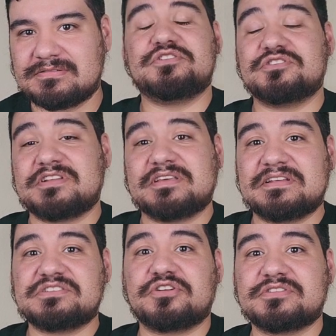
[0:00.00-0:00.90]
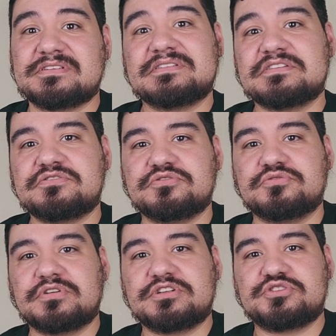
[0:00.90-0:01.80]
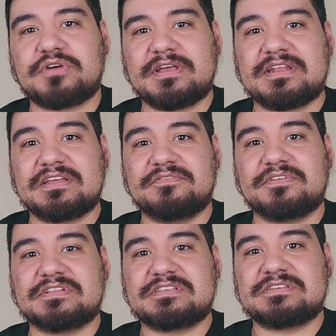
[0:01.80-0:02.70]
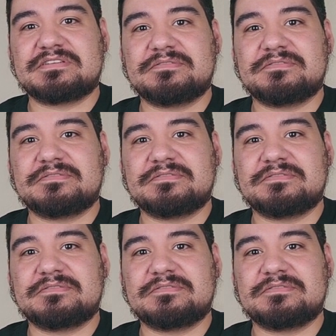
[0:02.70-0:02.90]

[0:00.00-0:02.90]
Usually it is narcissists who try and convince